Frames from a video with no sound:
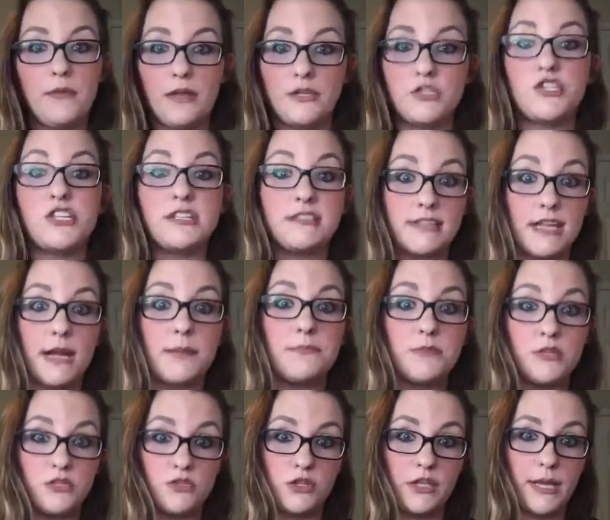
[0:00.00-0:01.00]
she set up
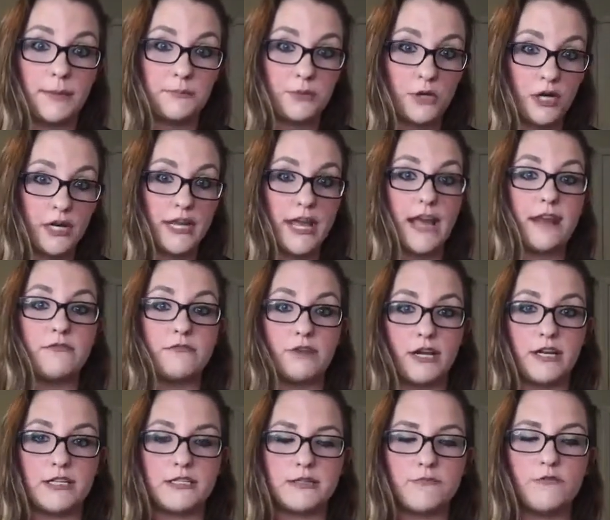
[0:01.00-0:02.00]
this online party. I
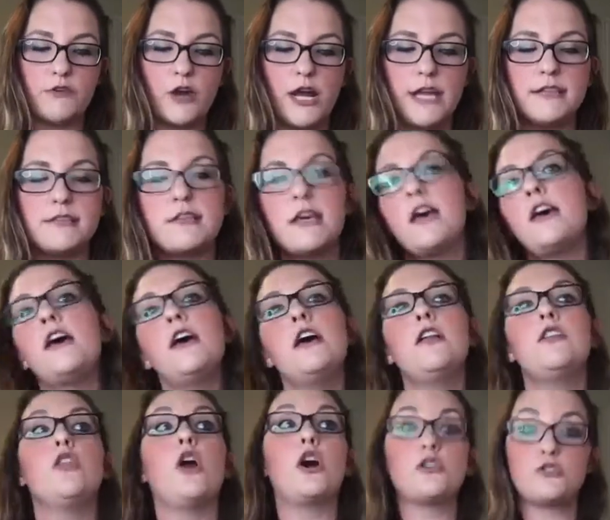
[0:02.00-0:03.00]
invited some friends.
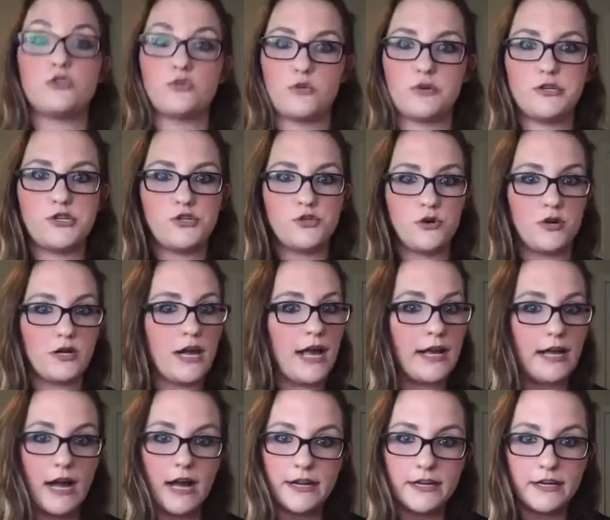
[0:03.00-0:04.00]
Long story short, I
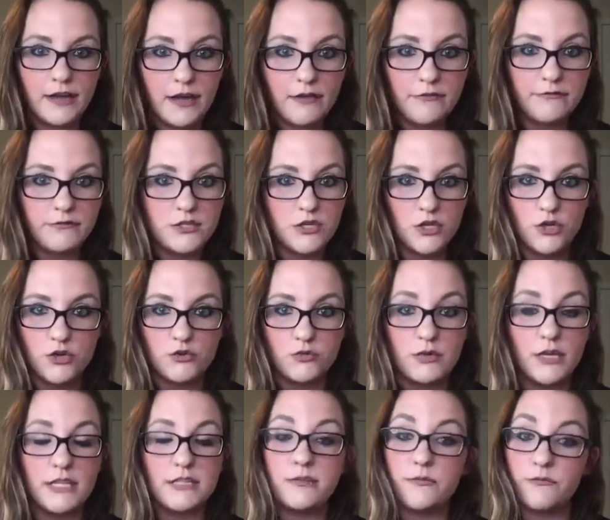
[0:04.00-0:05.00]
got enough to
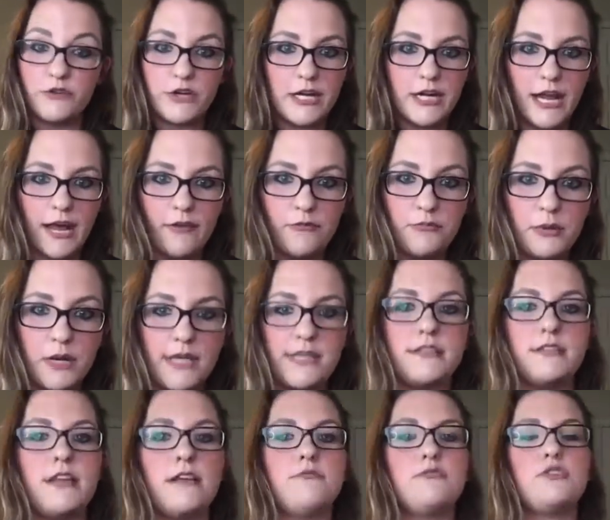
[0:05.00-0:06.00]
get some free and half
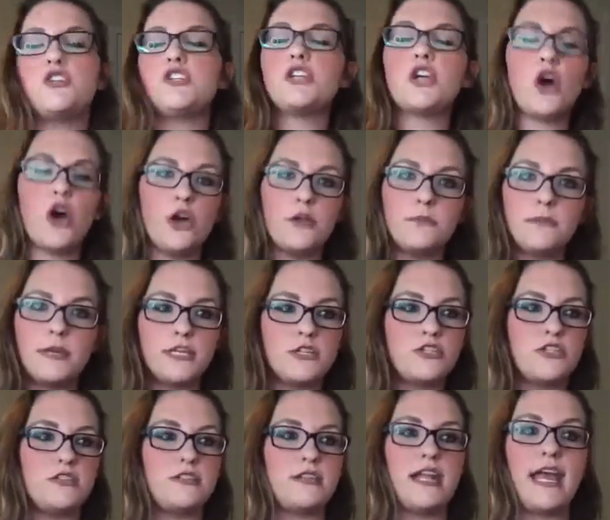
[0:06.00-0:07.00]
price stuff. So she called me and
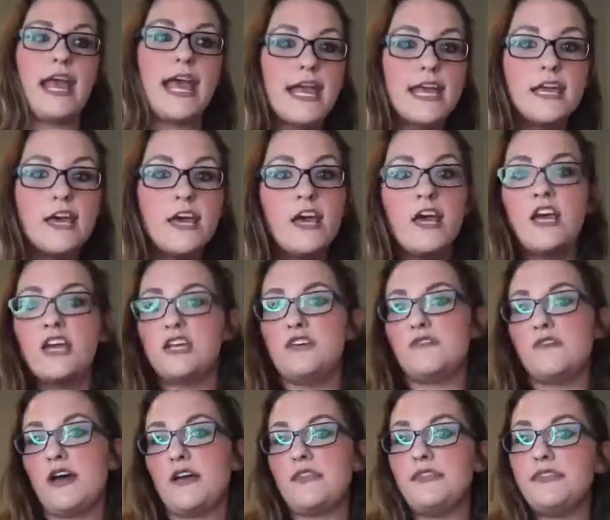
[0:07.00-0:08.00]
she said, "Hey,
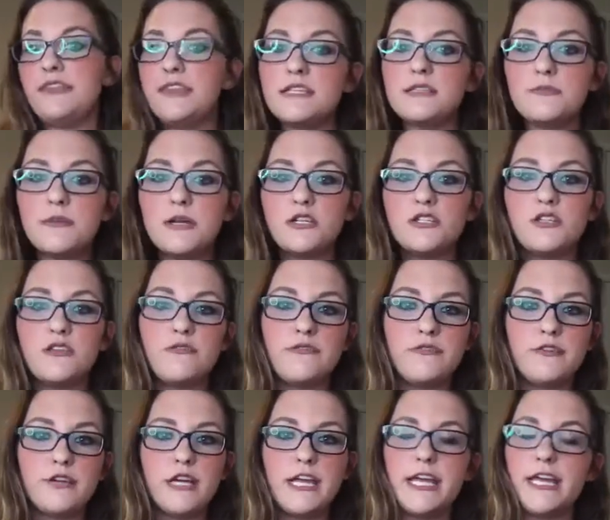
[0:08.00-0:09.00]
you've got this much in
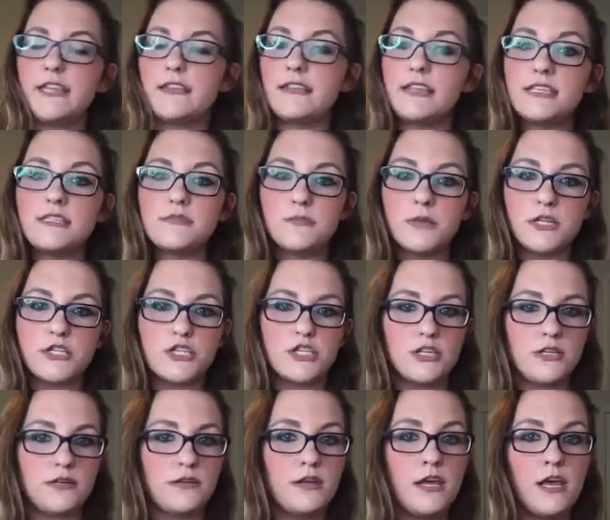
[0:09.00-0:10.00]
free and this much
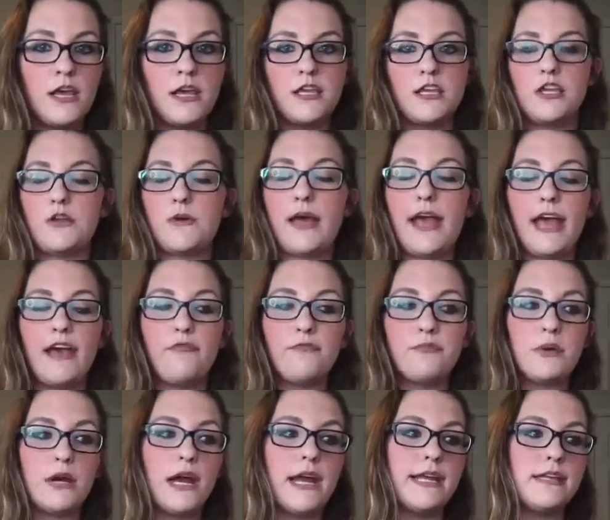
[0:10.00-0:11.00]
in, half
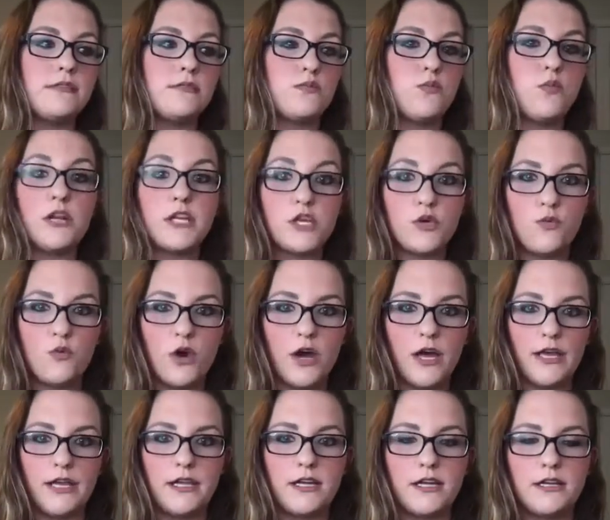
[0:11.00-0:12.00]
price. What do you
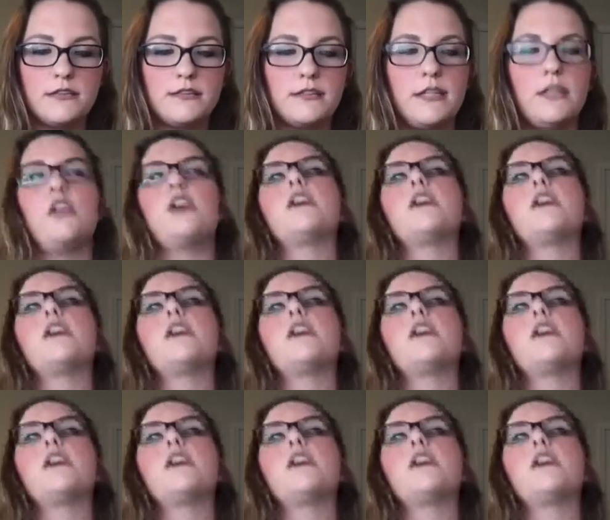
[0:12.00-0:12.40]
want?" And I said,